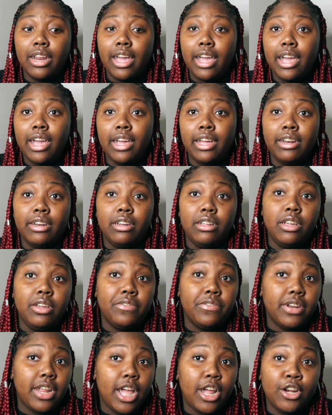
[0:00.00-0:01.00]
And
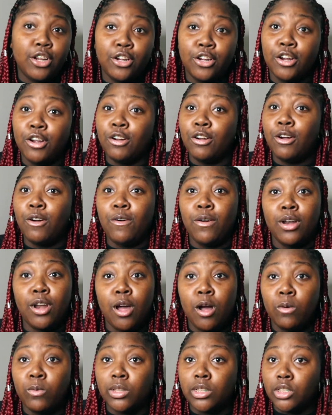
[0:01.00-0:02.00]
even had the girl go
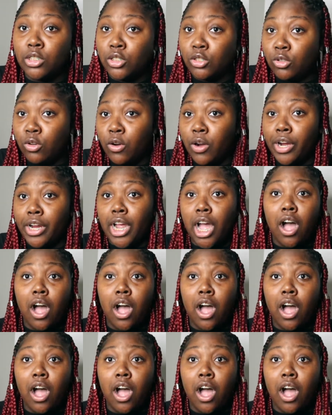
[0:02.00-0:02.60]
along with the story.